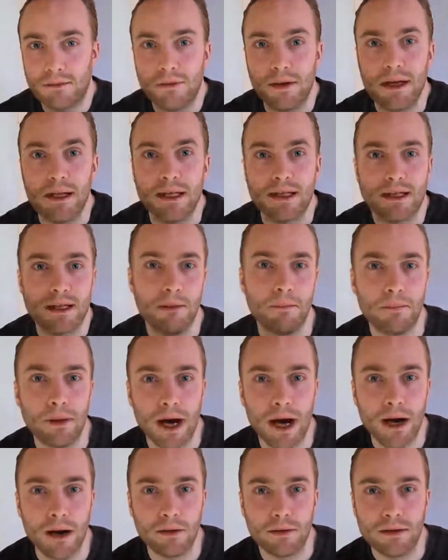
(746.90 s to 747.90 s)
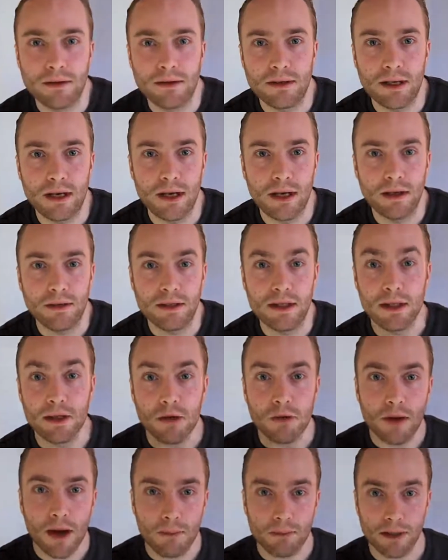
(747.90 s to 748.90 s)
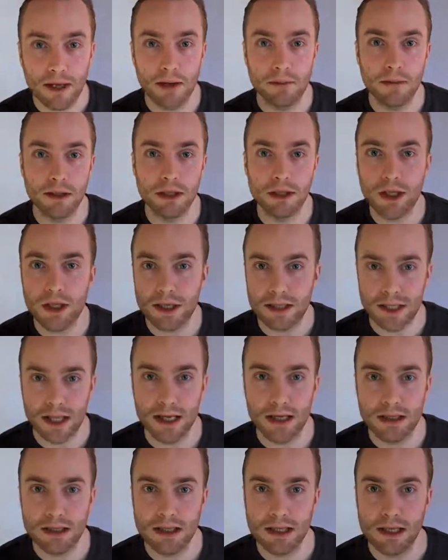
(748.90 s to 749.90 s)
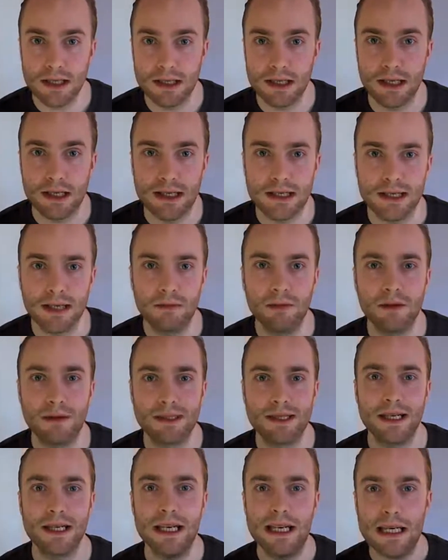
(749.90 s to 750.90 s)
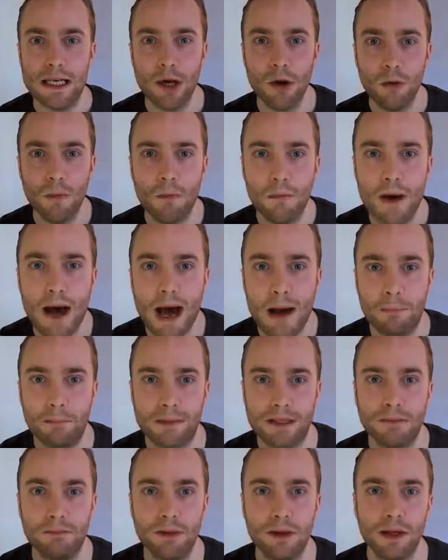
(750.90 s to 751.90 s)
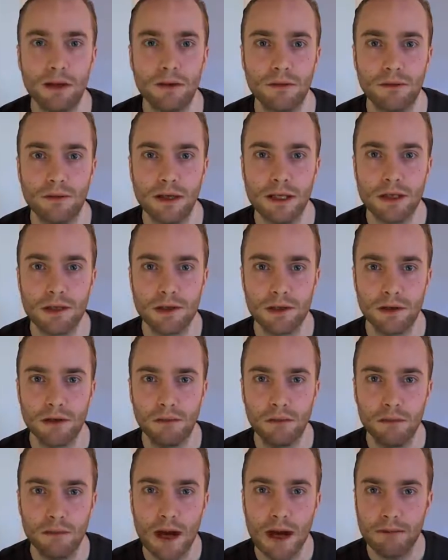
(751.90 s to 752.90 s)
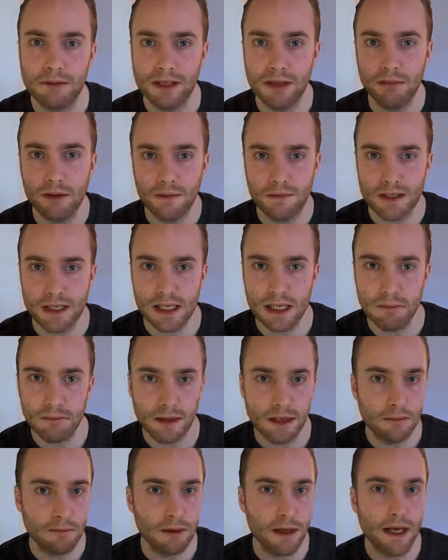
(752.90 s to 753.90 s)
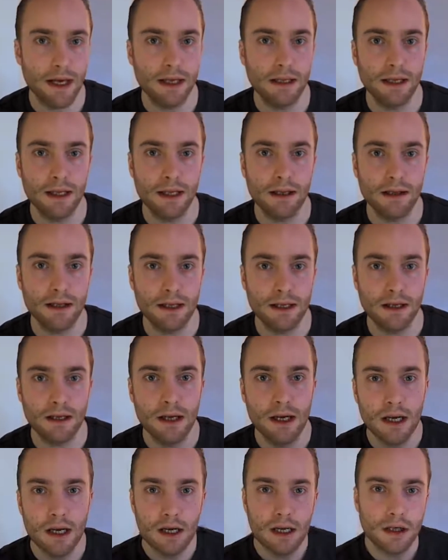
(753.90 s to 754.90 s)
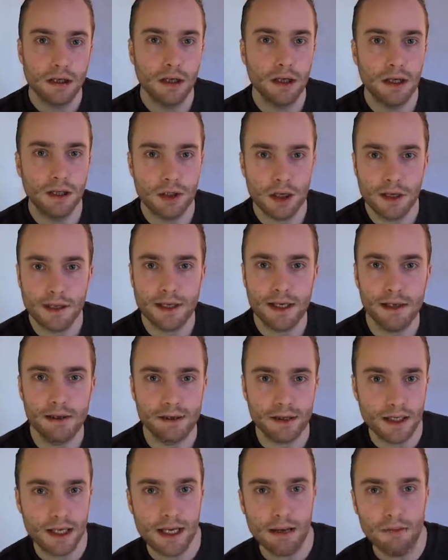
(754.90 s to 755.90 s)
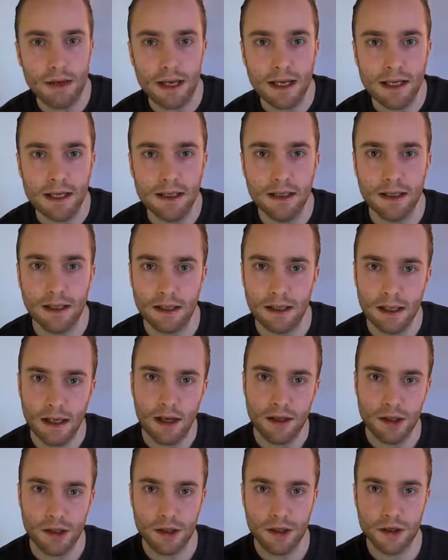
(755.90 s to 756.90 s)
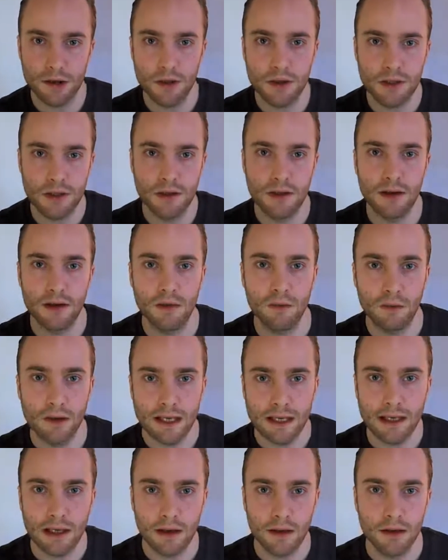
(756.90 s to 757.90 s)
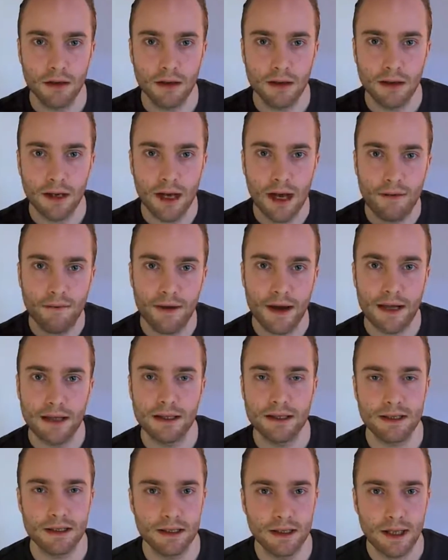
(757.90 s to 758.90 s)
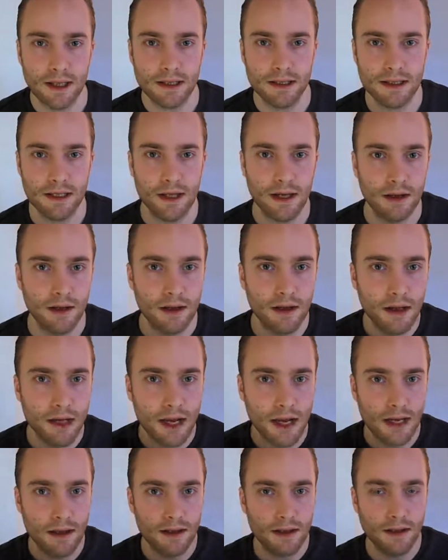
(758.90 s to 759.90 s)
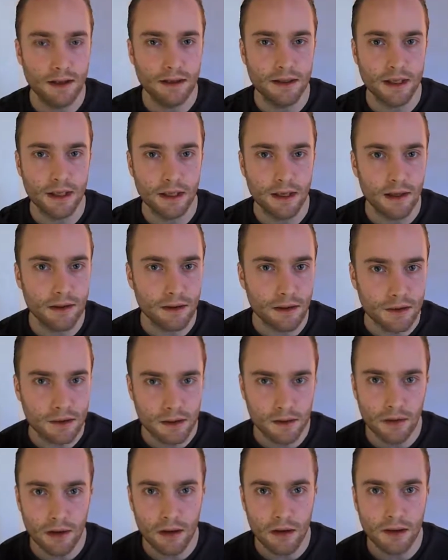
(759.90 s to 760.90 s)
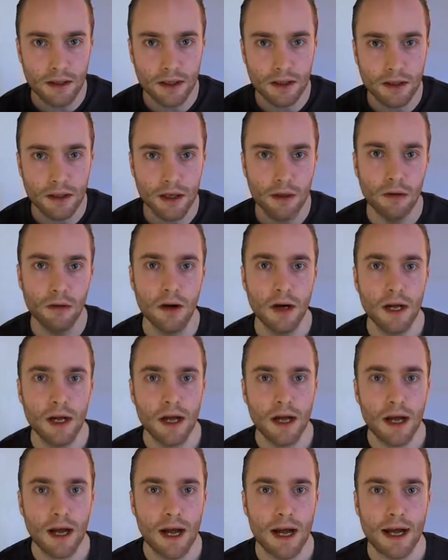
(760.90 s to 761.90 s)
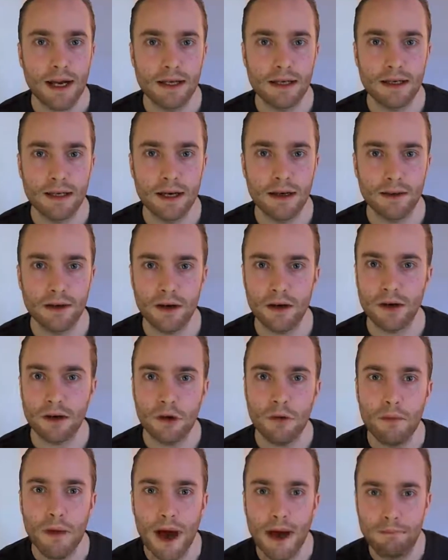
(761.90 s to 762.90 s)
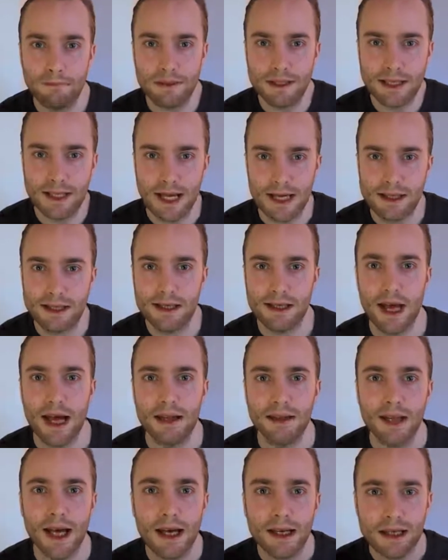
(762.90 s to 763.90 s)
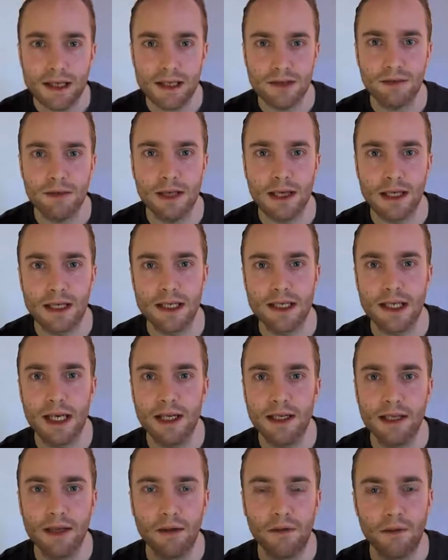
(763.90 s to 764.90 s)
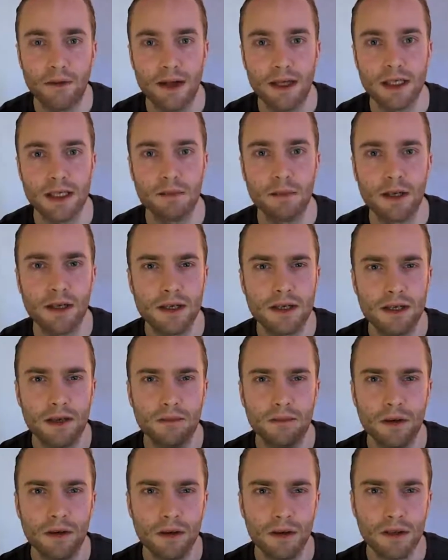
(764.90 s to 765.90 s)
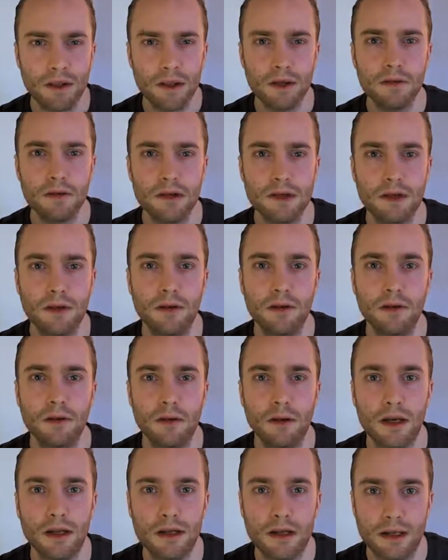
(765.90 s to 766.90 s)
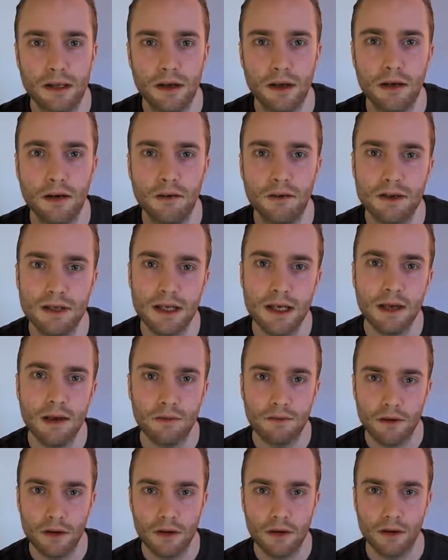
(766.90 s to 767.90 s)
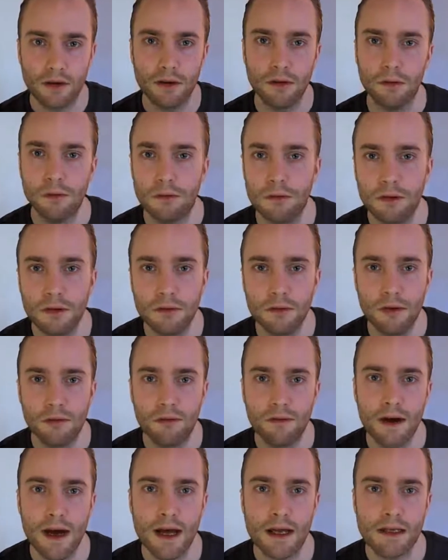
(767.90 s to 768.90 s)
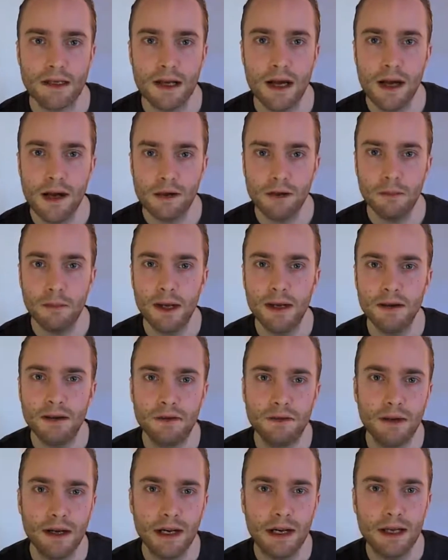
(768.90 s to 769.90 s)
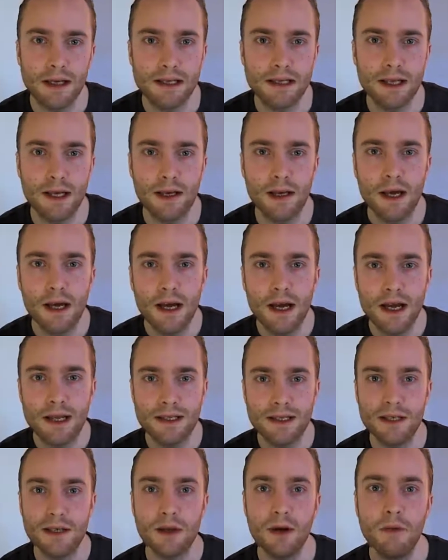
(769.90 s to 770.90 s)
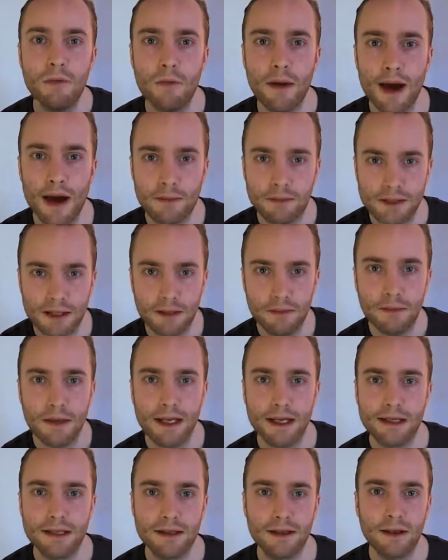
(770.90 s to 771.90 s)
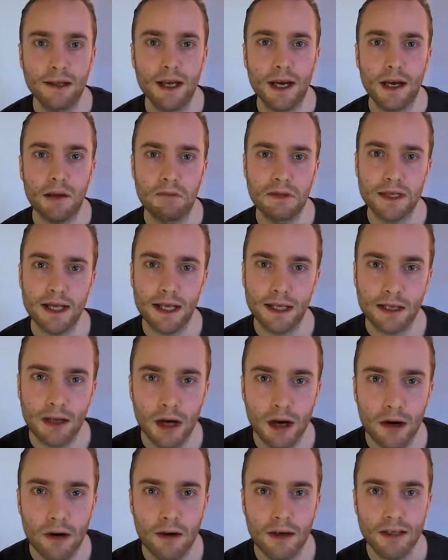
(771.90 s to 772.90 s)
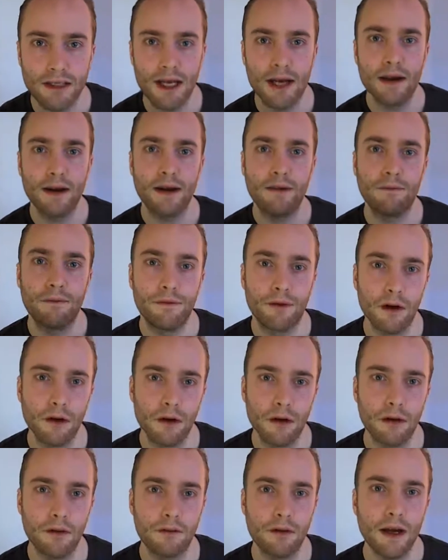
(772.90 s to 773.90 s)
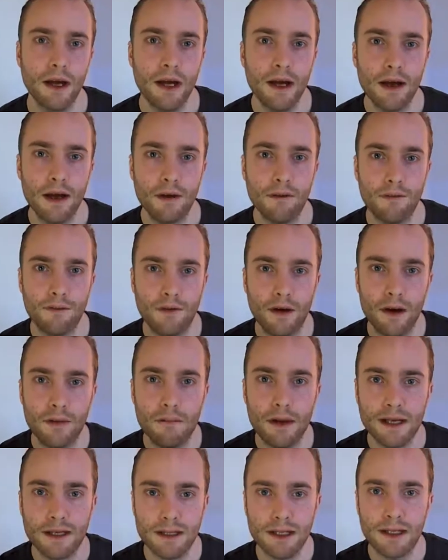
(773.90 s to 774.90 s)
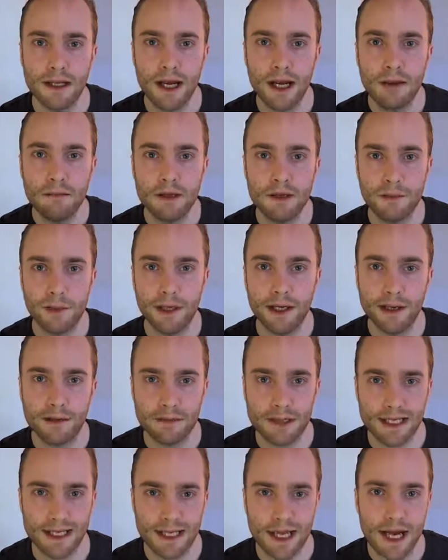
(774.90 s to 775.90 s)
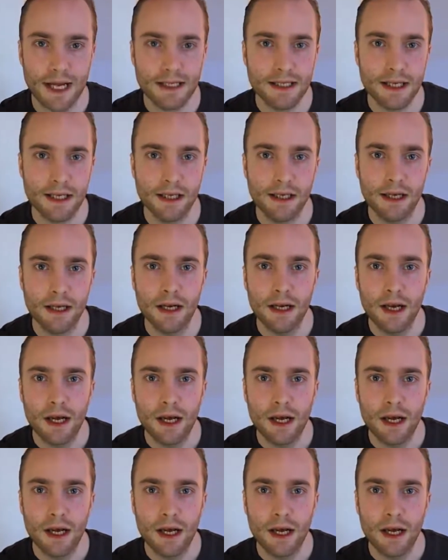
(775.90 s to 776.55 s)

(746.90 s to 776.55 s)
things about the new upcoming GSL season is that we'll see new maps being featured. Maps that we've seen being played in the GSL Team League, a shorter week-long event that ended not too long ago. And there are new maps, yes, and that is really exciting, friends, because if you're not used to the StarCraft scene, if you're not old Brood War fans, you may not realize that it's new maps that makes the game stay current and evolve. If a meta game has become static,